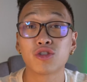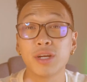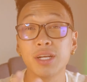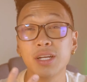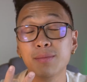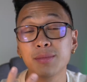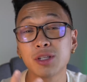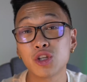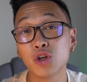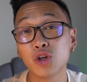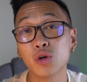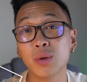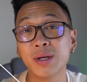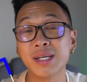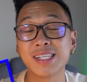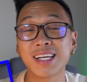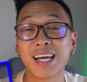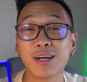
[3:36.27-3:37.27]
Trait number two
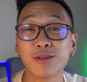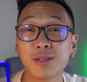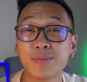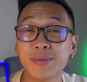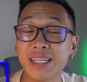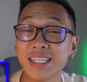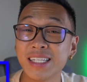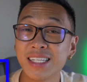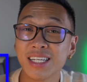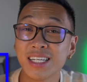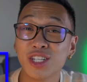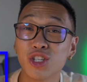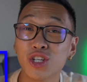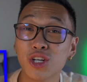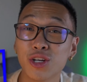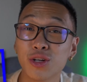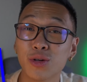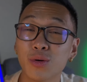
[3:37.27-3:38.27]
is accountability and
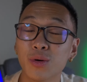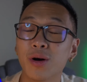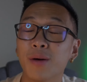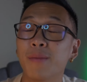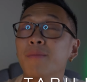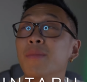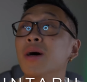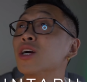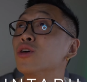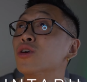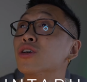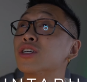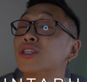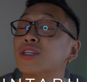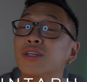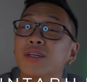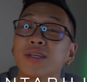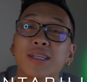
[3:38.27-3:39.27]
journal. My
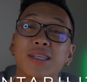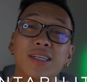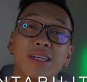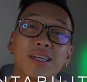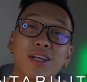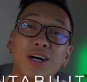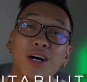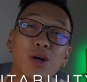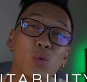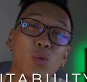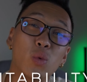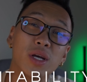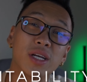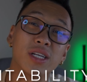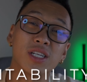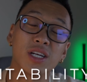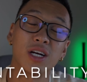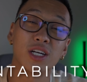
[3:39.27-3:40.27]
gosh, did I
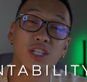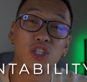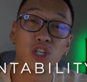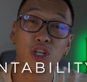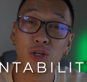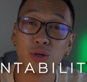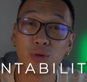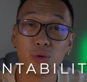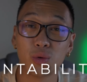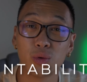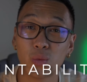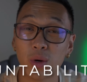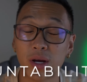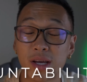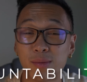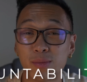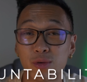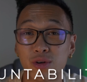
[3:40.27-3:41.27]
wish I journaled
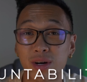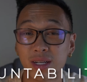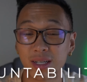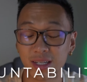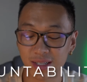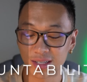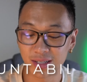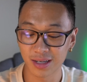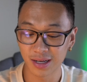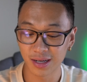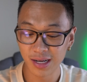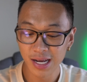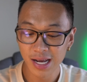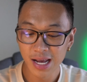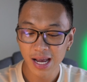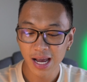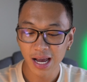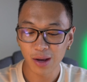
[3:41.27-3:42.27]
way more at the start.
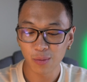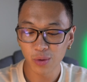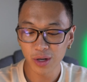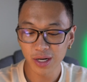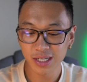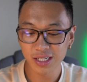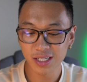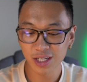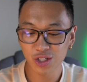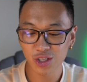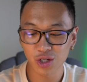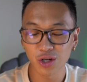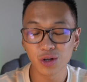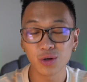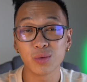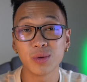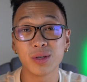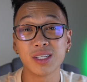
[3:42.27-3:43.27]
And when I say
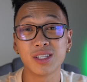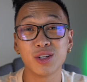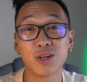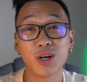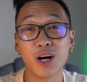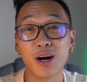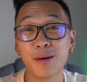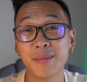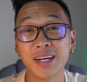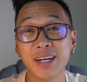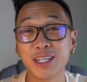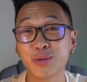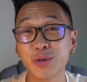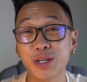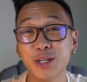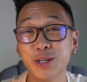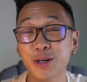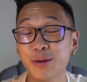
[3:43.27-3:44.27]
journal is, you can't manage
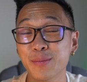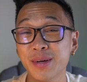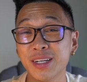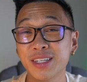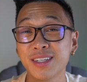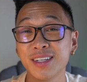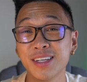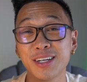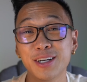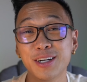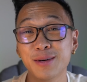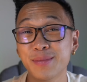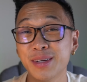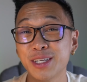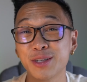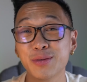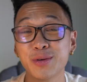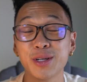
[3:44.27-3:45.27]
what you don't measure. You can't
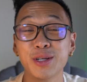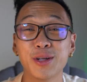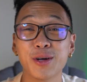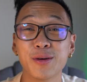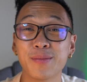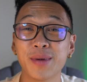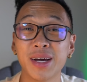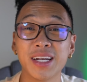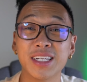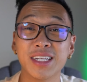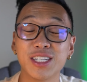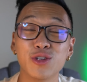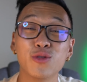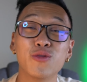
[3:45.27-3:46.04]
measure what you don't manage.